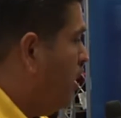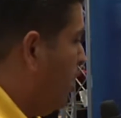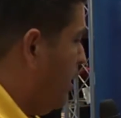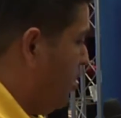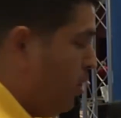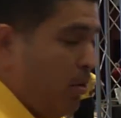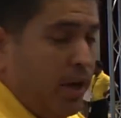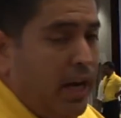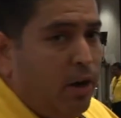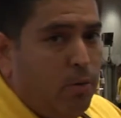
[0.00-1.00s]
uh, the
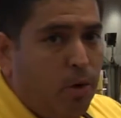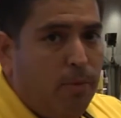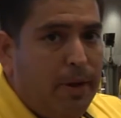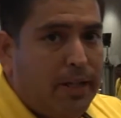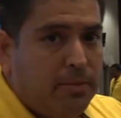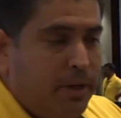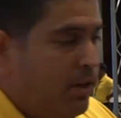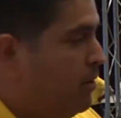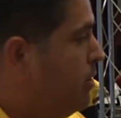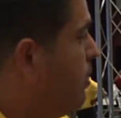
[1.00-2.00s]
Yokogawa Mass
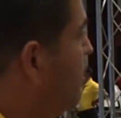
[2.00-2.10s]
meter.